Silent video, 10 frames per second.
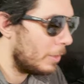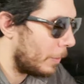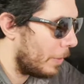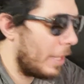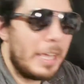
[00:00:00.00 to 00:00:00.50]

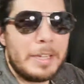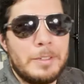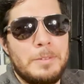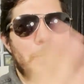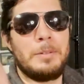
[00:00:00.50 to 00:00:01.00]
or they,
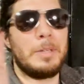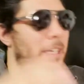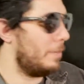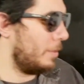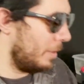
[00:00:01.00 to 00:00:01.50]
or
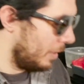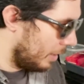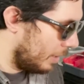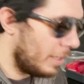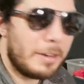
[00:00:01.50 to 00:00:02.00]
whatever.
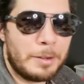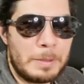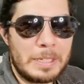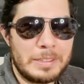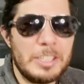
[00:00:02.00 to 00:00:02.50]
You
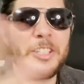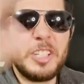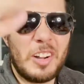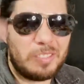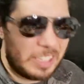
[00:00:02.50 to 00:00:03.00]

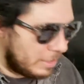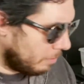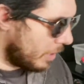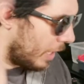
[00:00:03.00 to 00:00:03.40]
know, like,